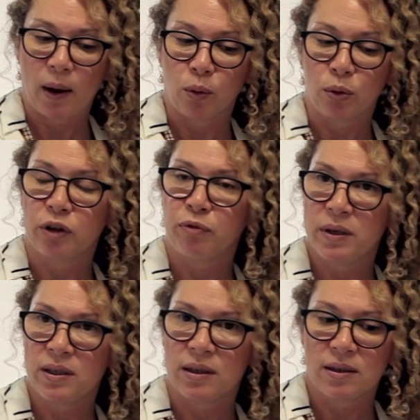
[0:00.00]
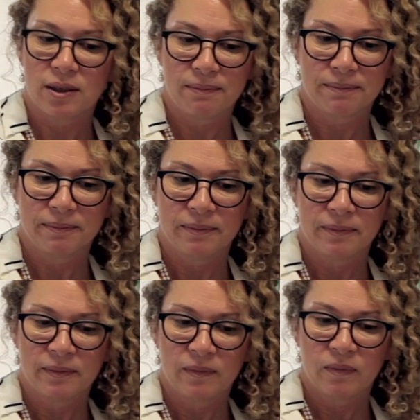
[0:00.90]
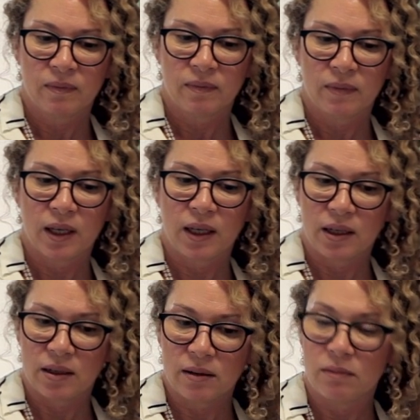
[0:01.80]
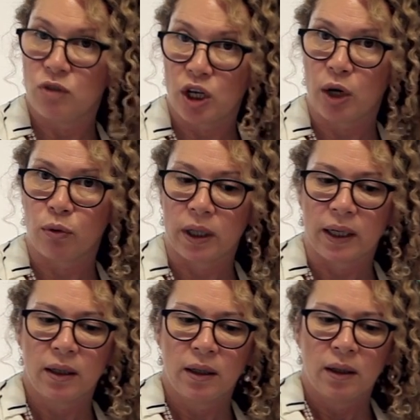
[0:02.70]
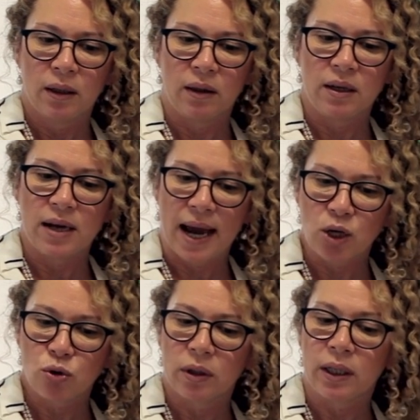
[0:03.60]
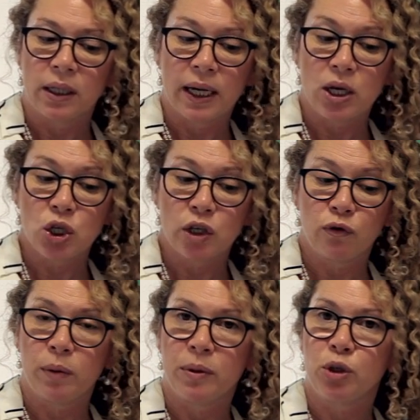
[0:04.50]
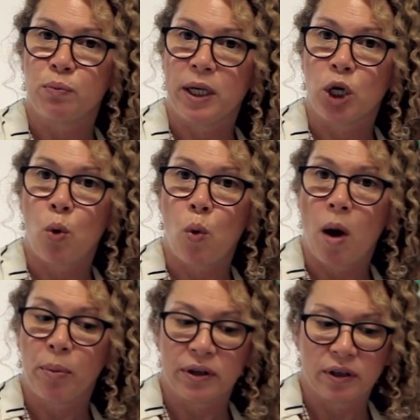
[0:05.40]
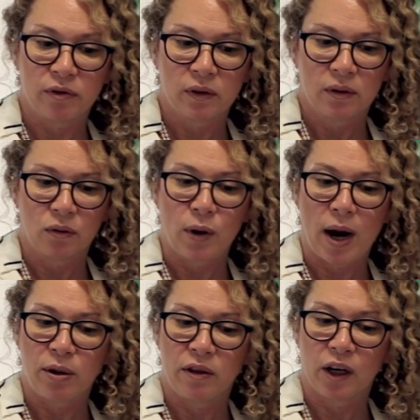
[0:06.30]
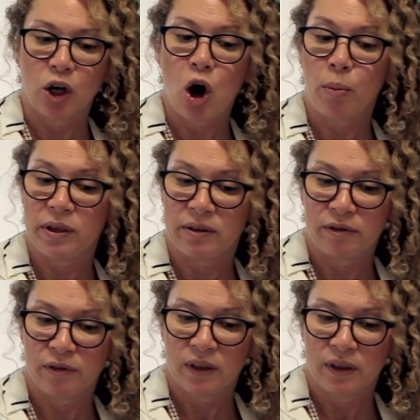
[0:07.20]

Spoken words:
world of business. It is, generally, the natural inclination of women to be cooperative rather than combative,